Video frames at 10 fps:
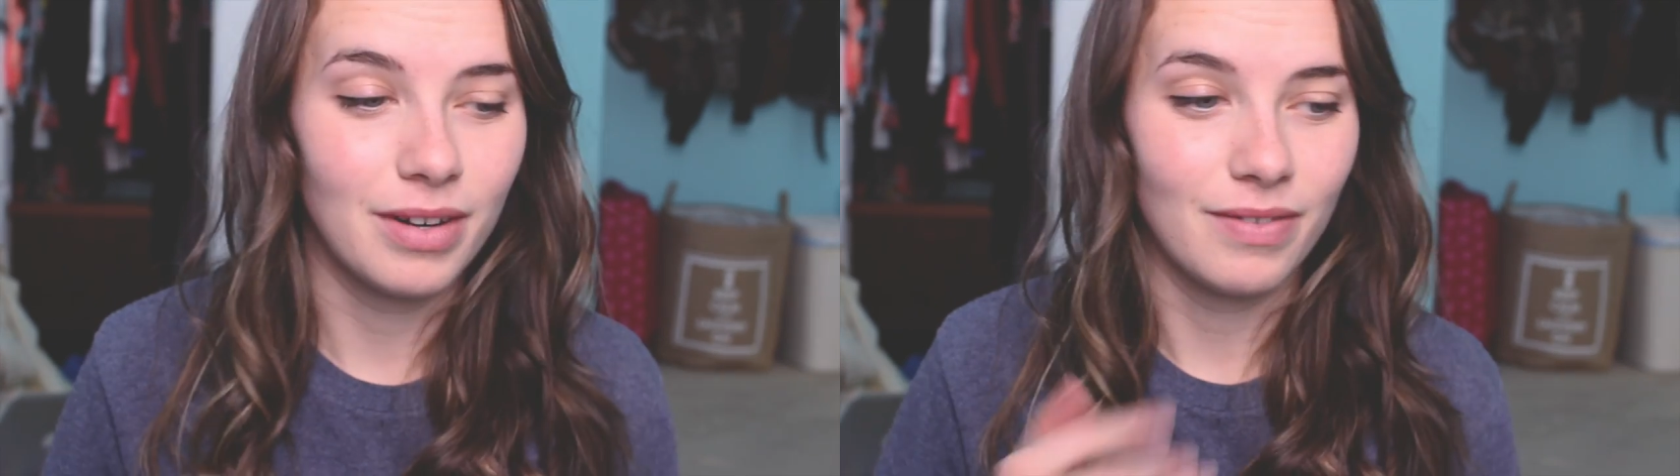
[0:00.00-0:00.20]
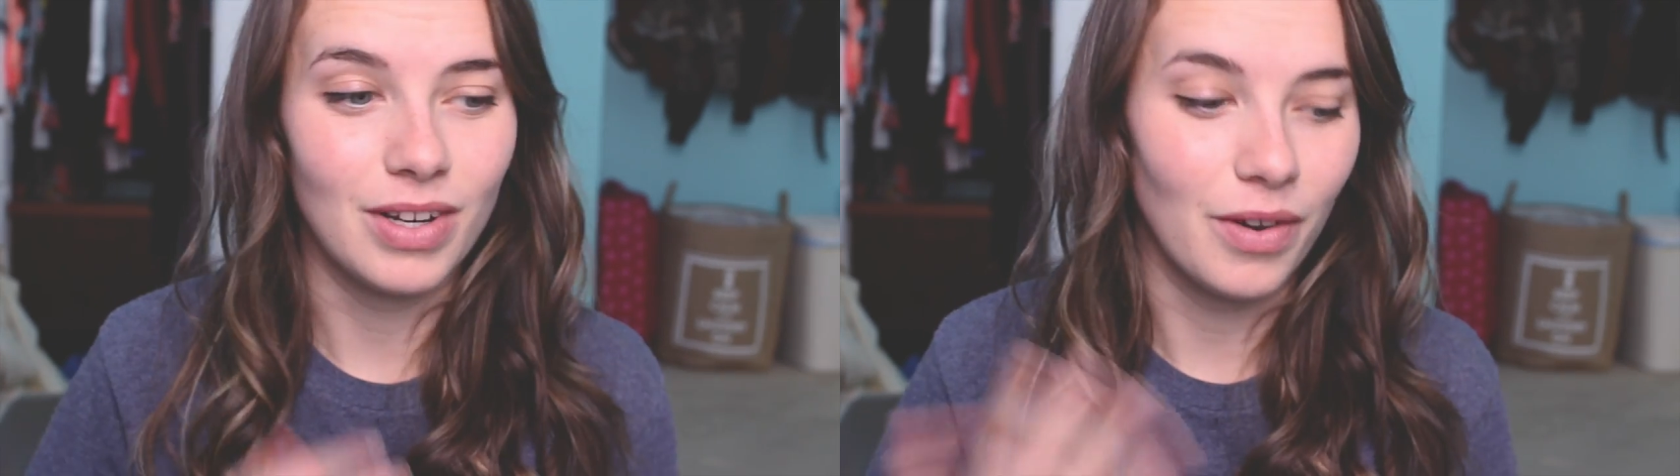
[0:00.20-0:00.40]
I
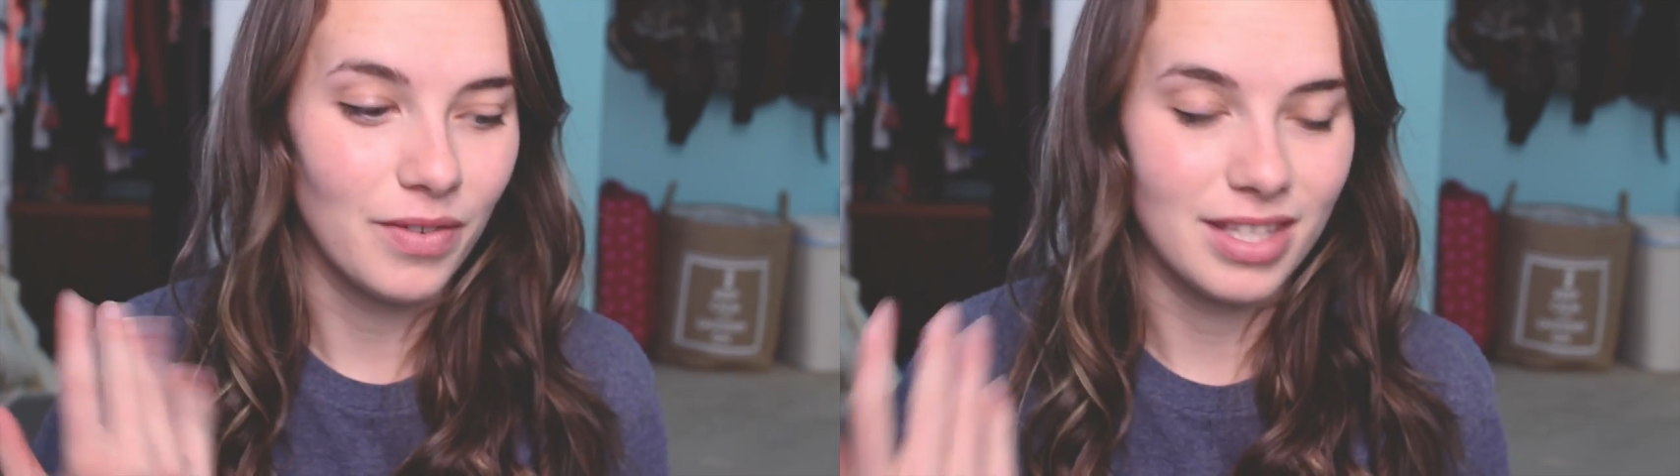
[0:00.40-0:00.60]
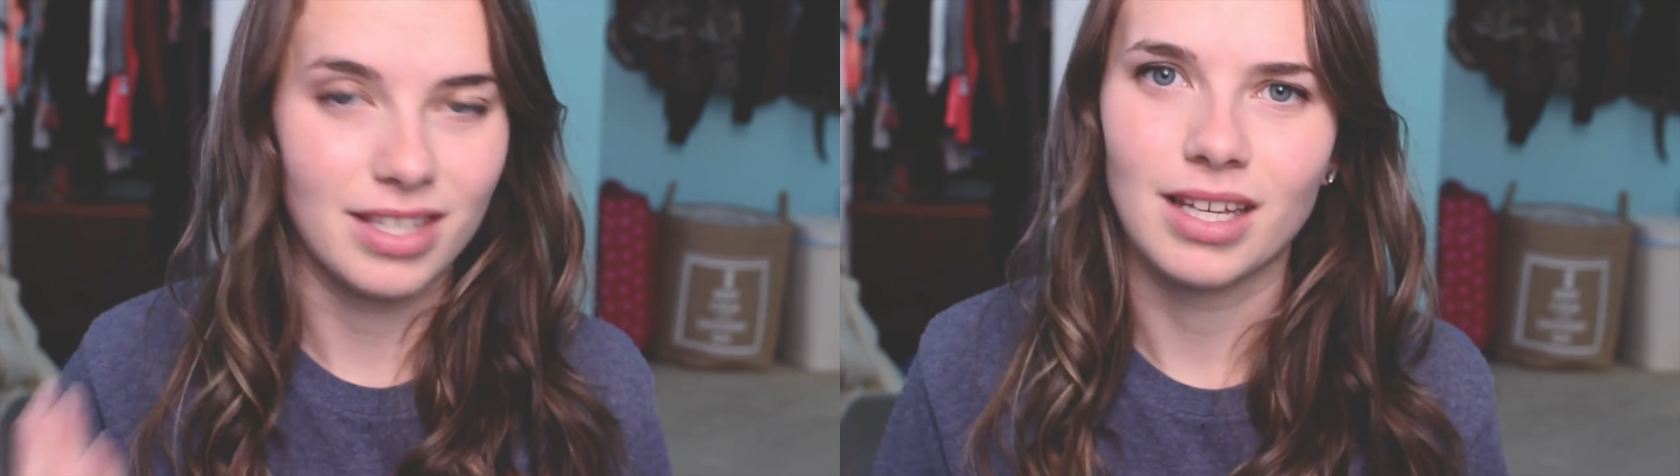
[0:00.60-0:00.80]
don't even know
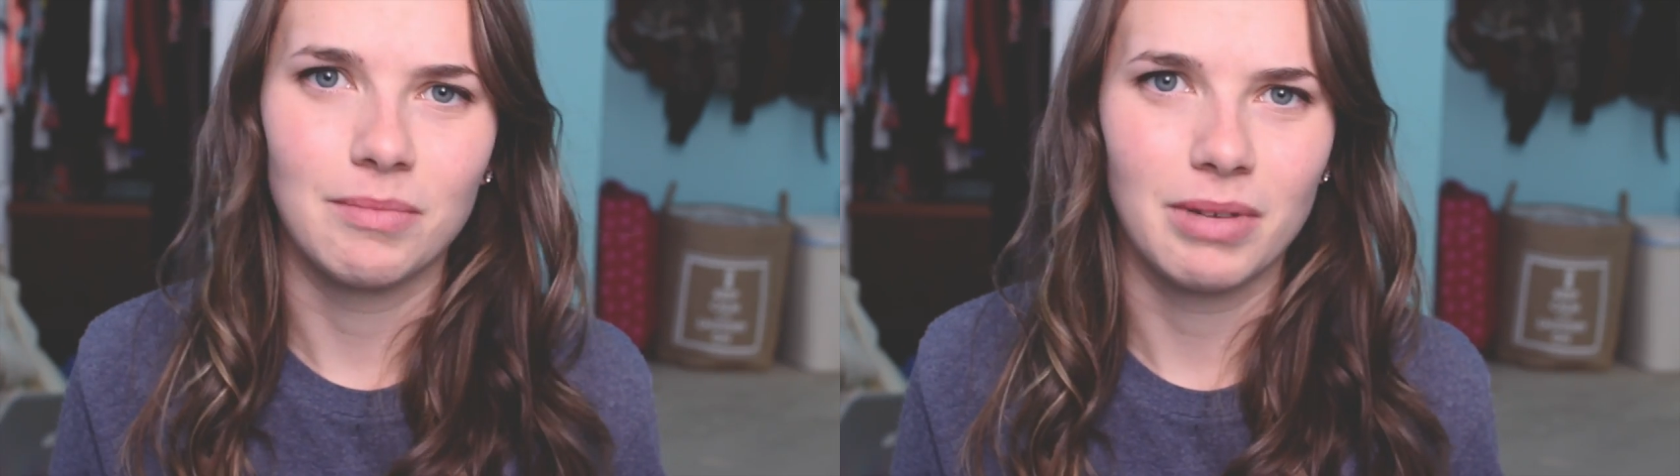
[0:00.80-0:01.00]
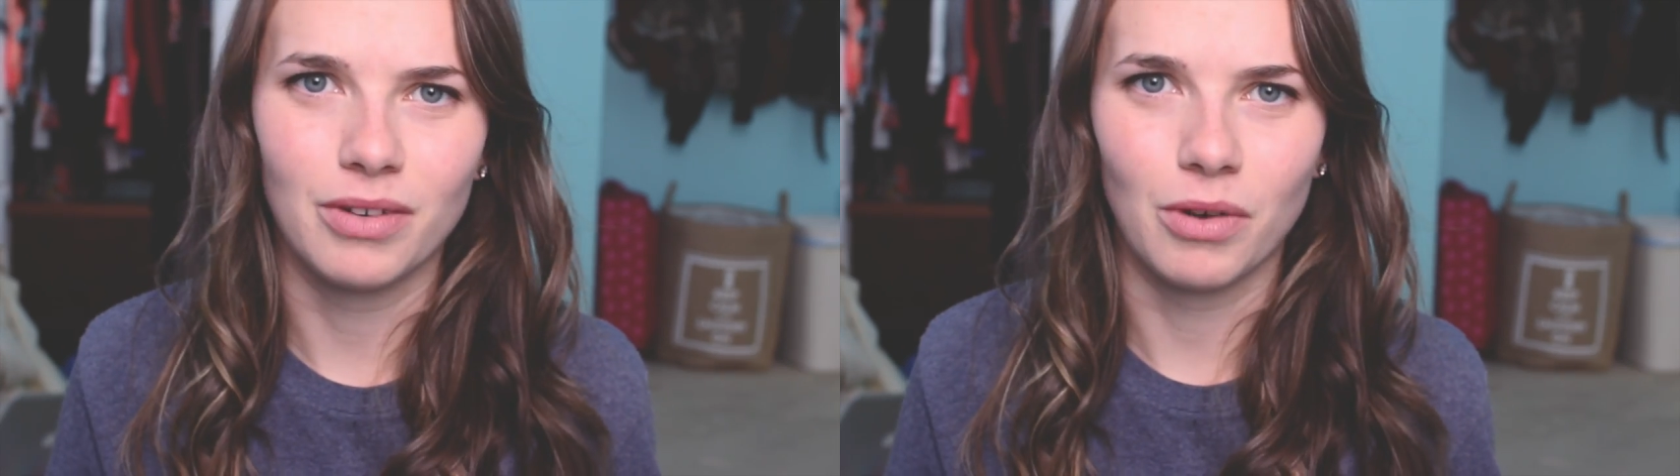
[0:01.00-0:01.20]
if this is
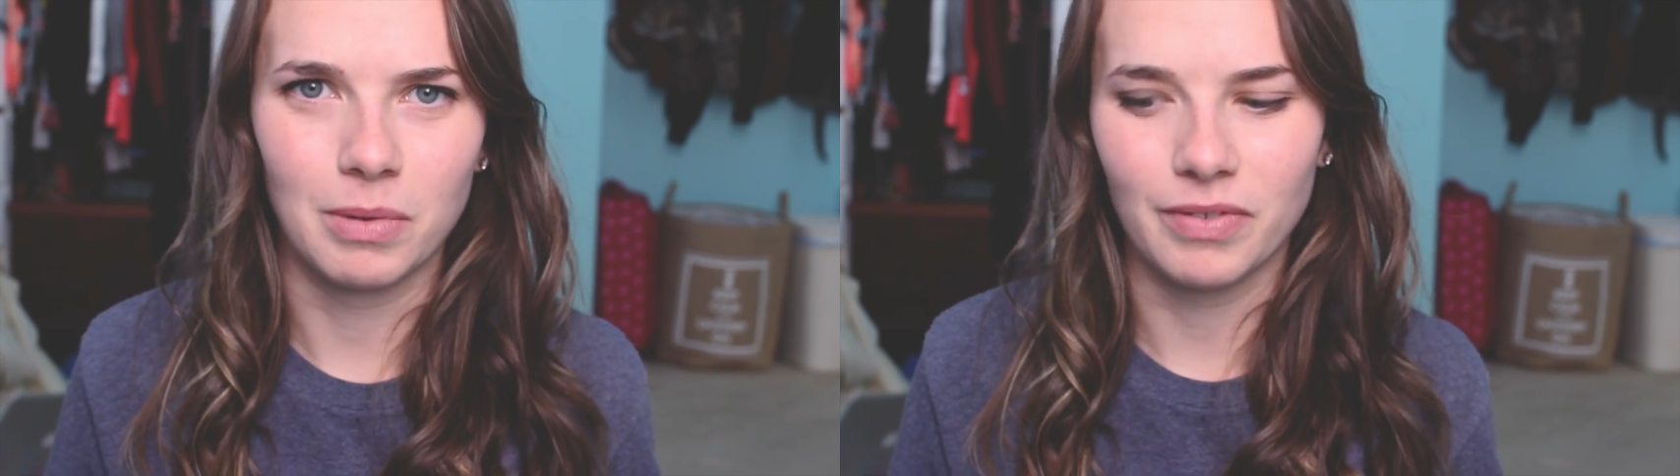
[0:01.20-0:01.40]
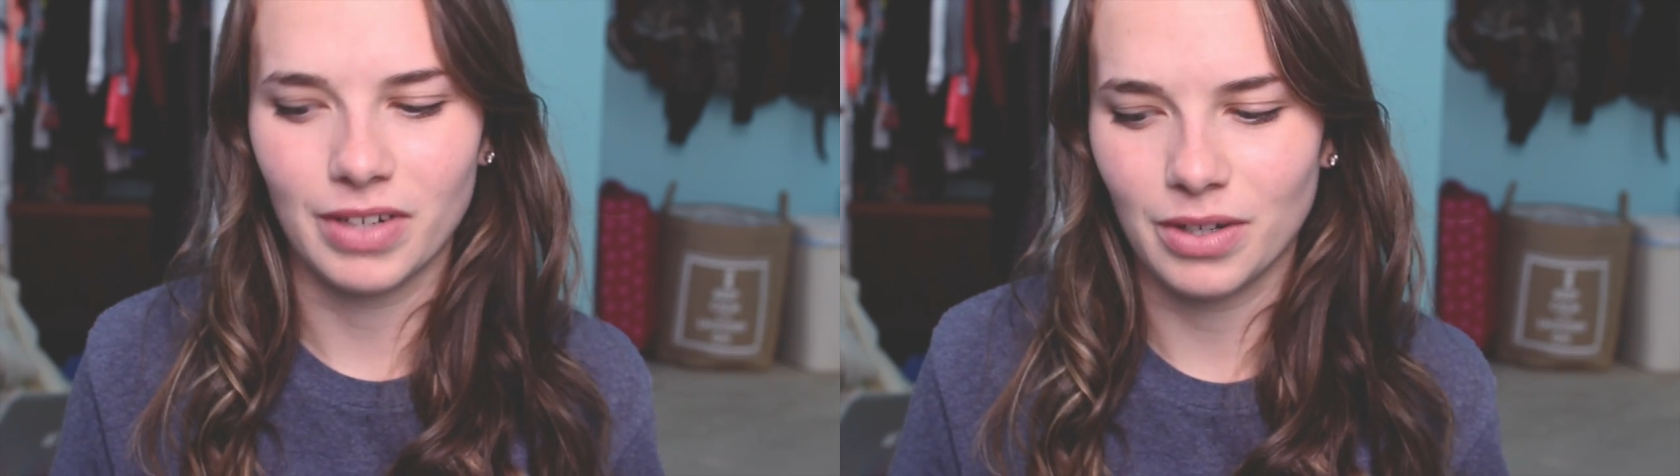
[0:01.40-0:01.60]
gonna be a
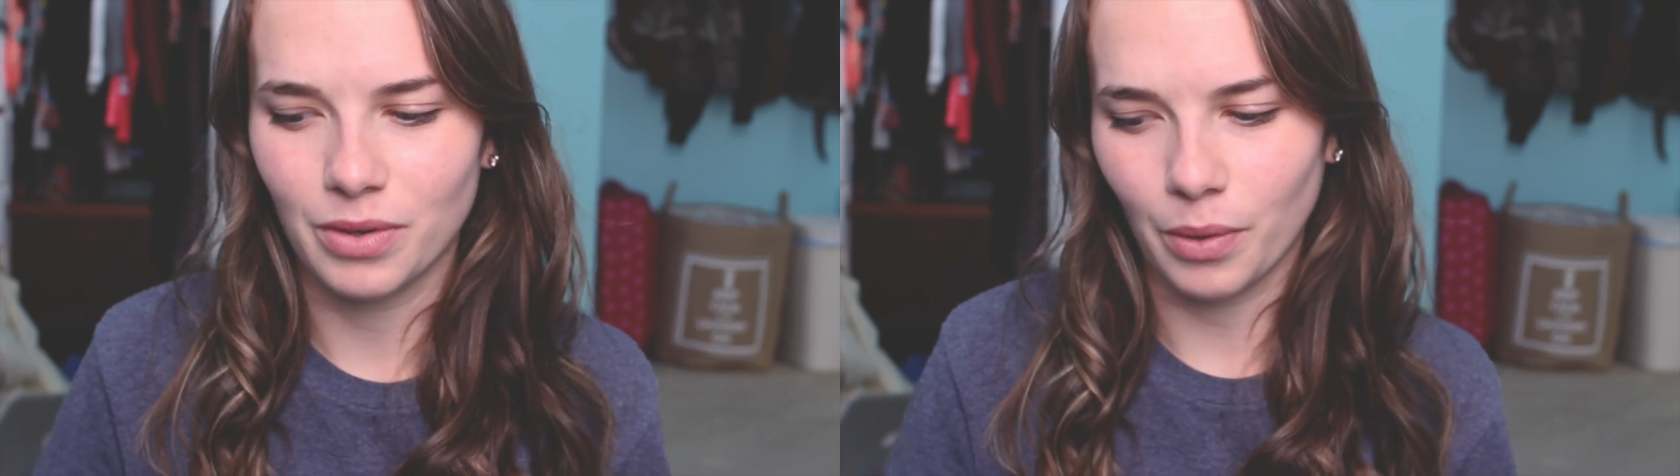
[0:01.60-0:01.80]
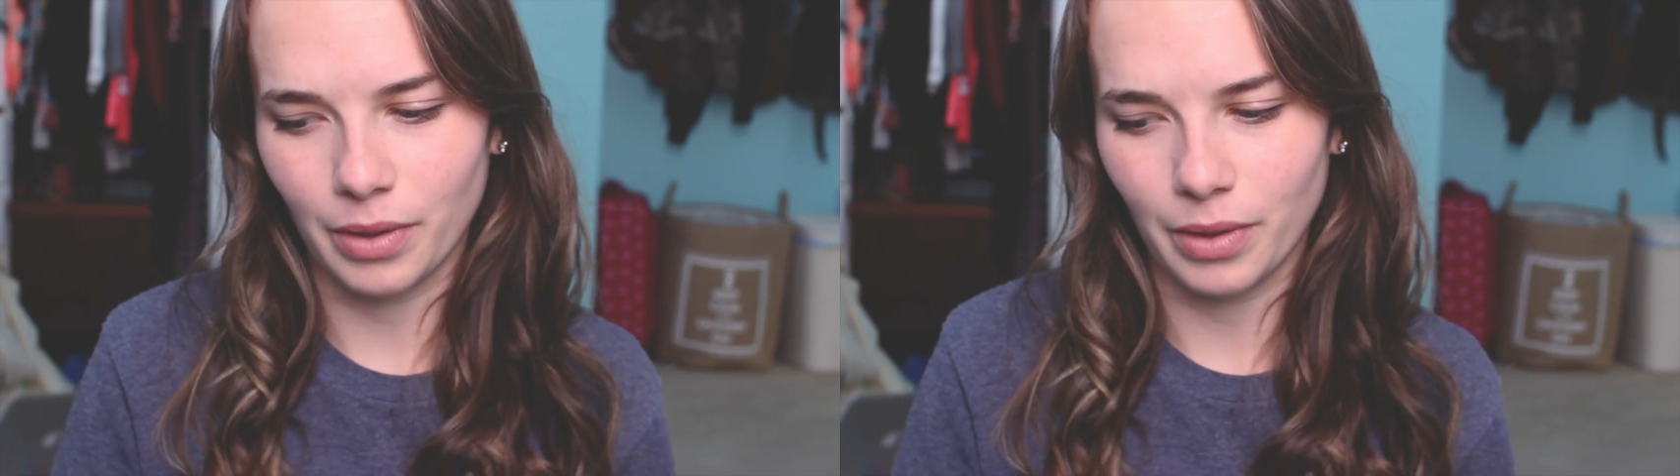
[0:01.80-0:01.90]
normal video